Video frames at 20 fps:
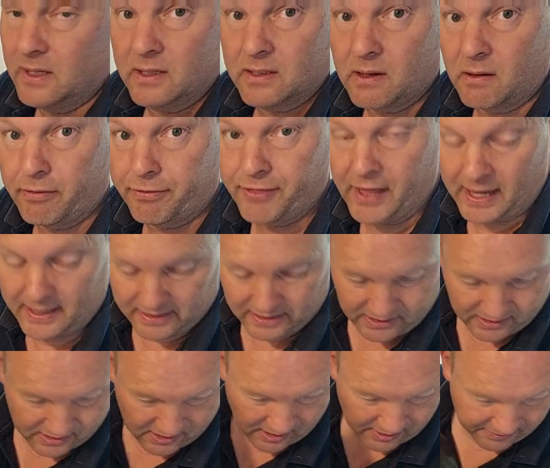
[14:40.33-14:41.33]
so that
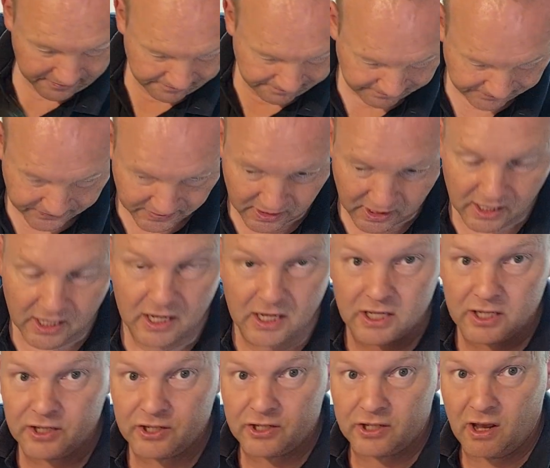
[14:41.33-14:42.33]
is done.
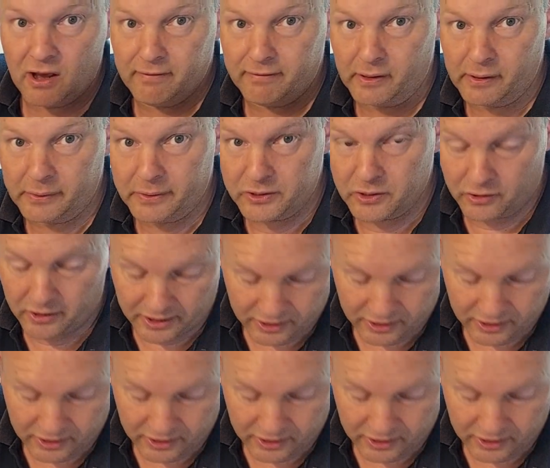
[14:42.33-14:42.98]
Servo is on